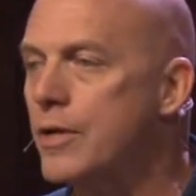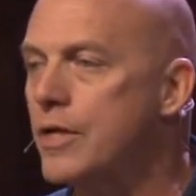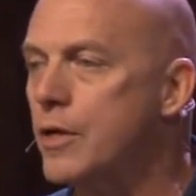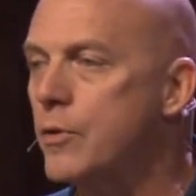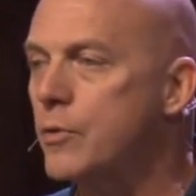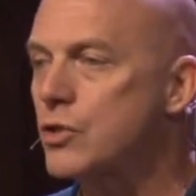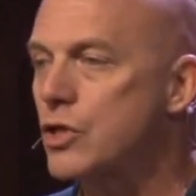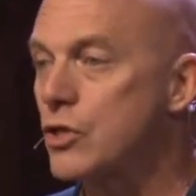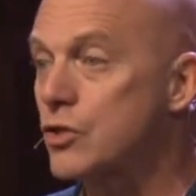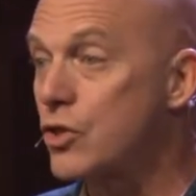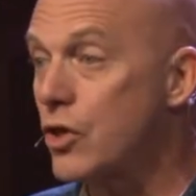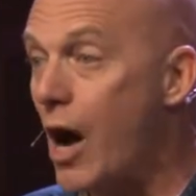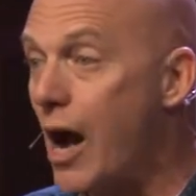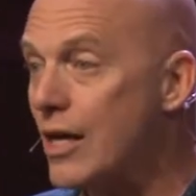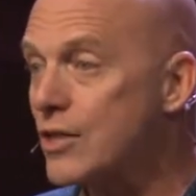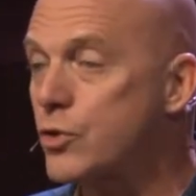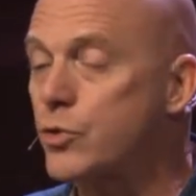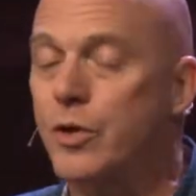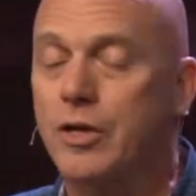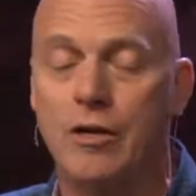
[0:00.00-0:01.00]
He was a
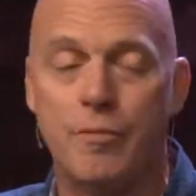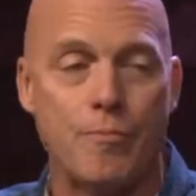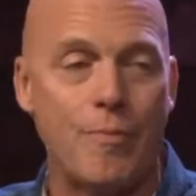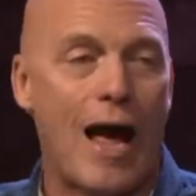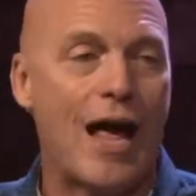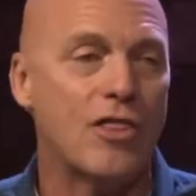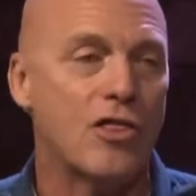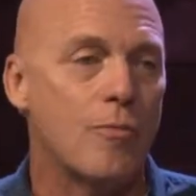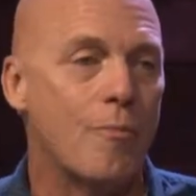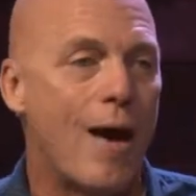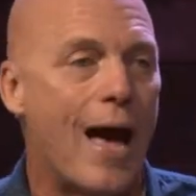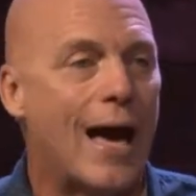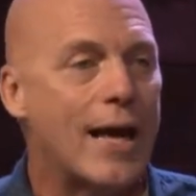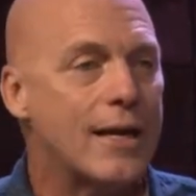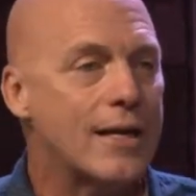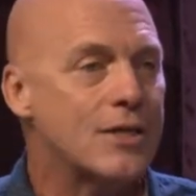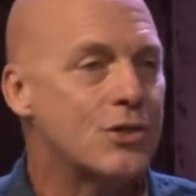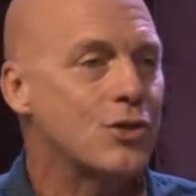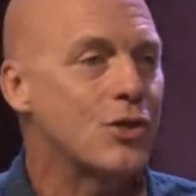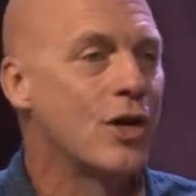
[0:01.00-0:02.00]
doctorate in
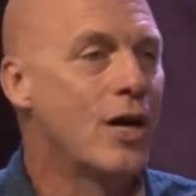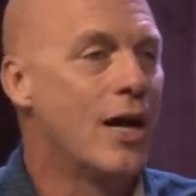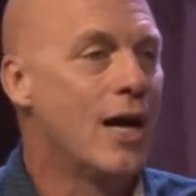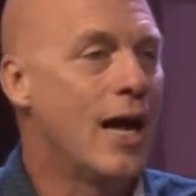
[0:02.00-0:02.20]
mathematics.